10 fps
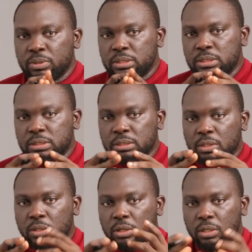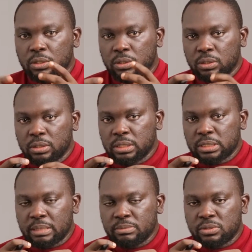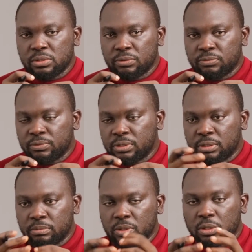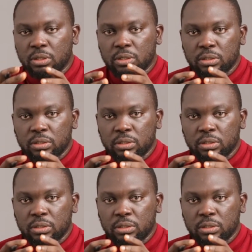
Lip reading: with color in terms of color